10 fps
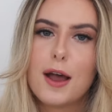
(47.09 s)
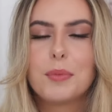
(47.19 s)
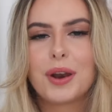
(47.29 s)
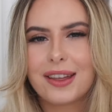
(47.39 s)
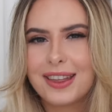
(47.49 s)

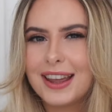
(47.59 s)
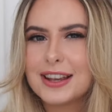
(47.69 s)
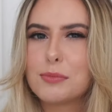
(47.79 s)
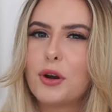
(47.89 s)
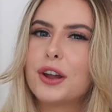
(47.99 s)
but I think
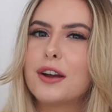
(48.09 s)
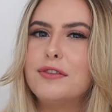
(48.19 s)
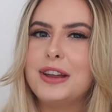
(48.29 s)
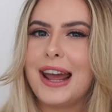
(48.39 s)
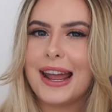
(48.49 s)
it's Monica
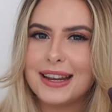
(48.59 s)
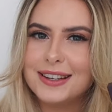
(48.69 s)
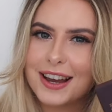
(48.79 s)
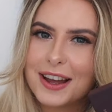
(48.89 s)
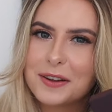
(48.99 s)

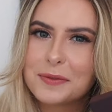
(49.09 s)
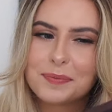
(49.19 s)
Vinada.